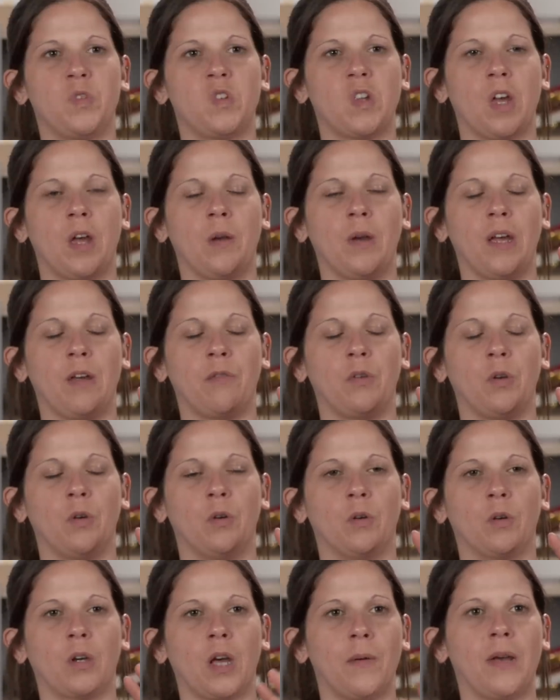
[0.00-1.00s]
So if
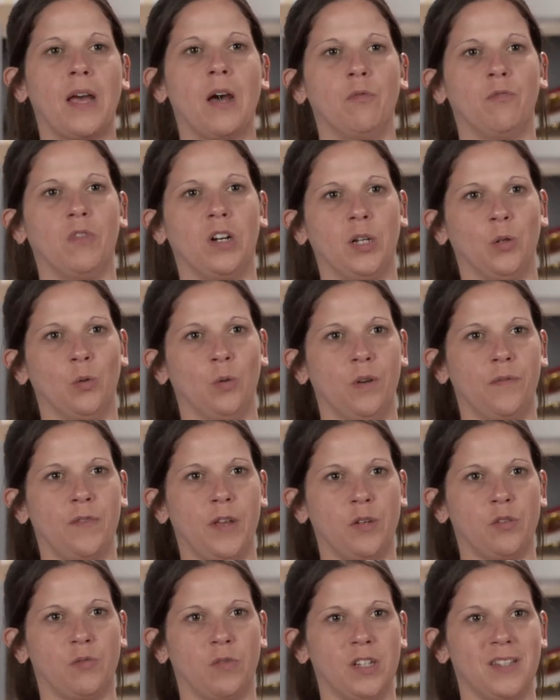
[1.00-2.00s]
you're going out and running all of
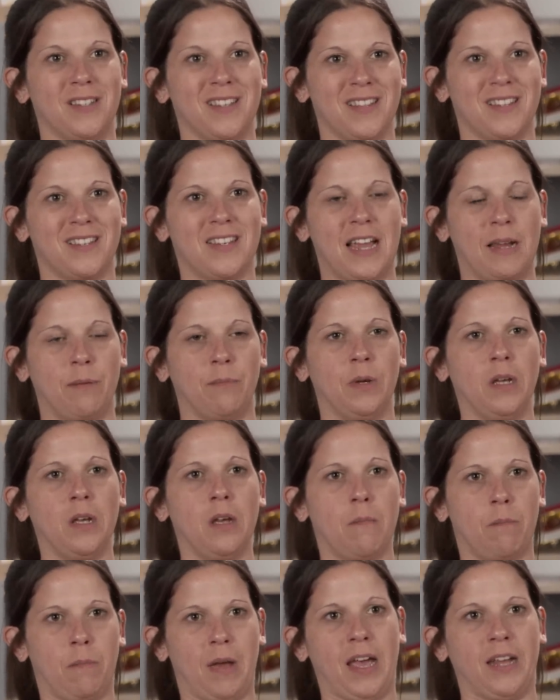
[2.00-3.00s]
those runs at the same
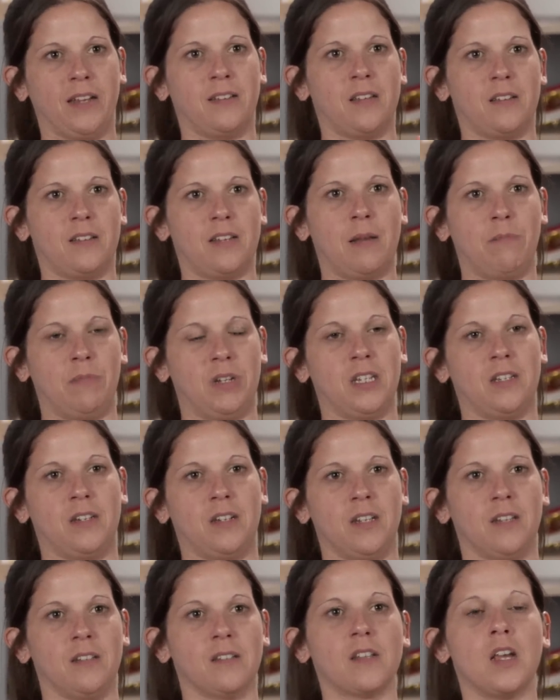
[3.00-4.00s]
pace, same
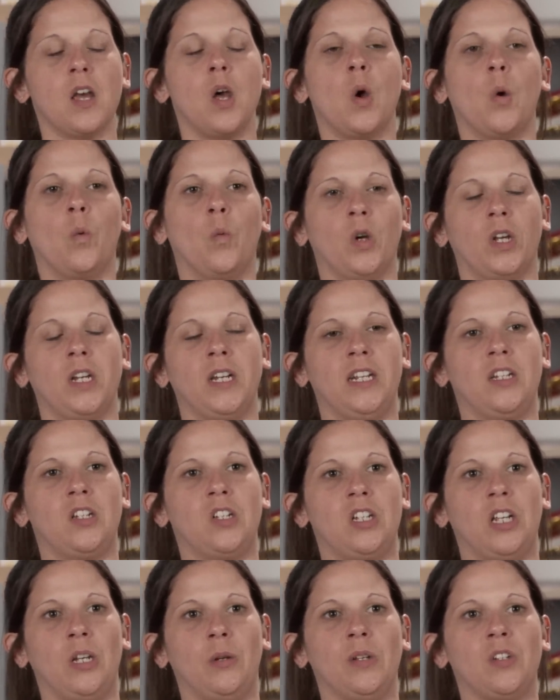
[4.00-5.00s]
distance, what you need
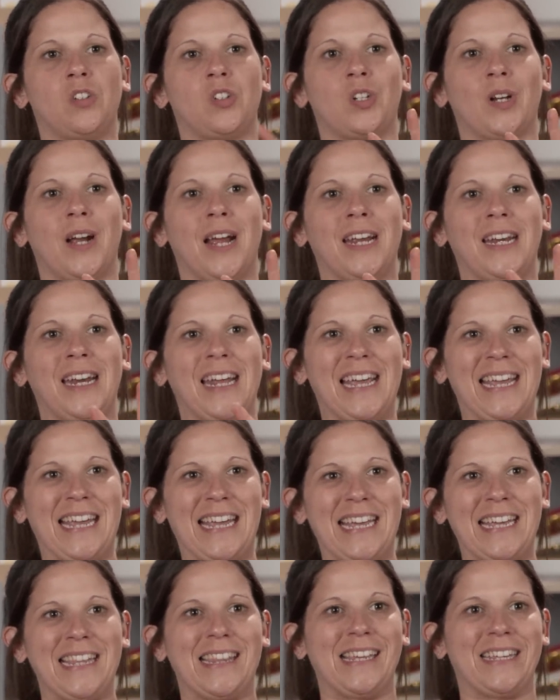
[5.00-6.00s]
to do is train
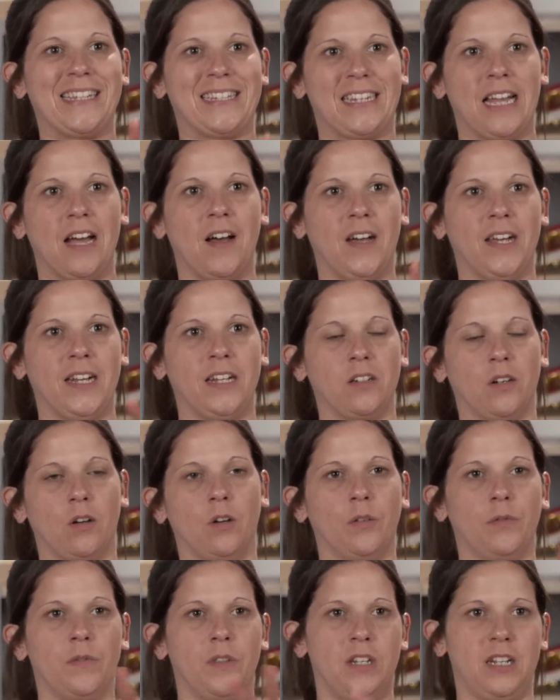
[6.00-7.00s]
either side
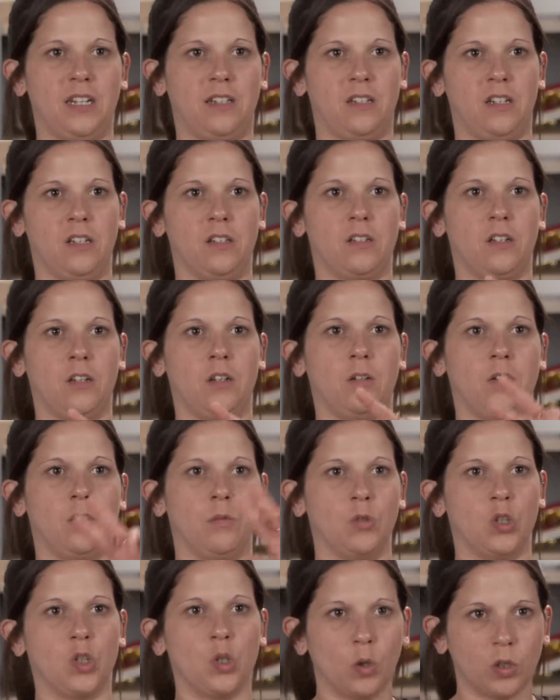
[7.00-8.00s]
of the distance. So do
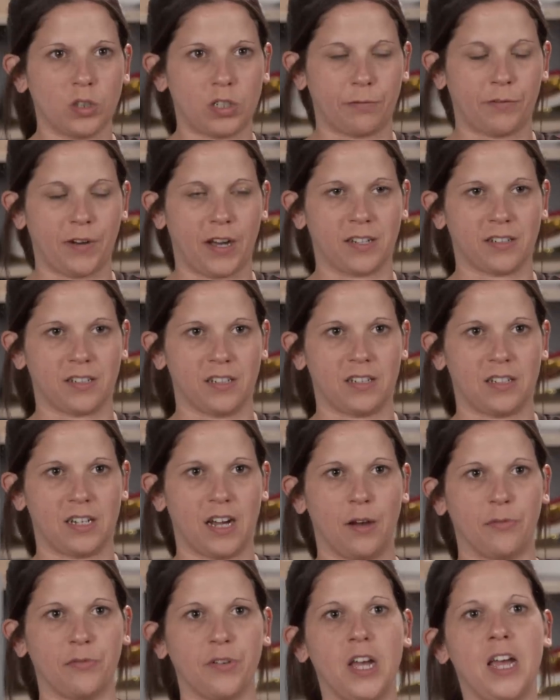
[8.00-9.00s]
some shorter, faster
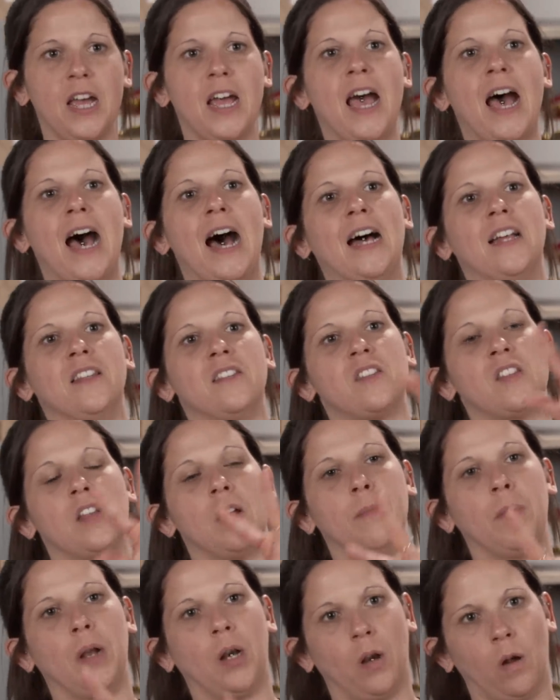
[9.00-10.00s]
stuff and
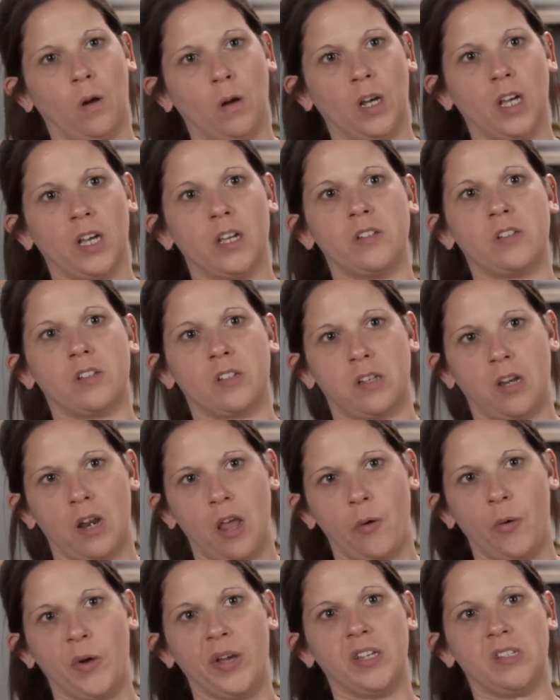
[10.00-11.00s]
some longer,
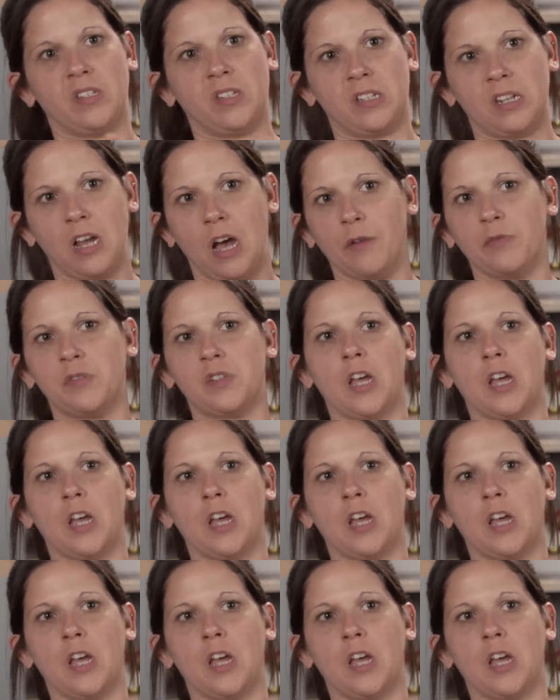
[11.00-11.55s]
slower stuff.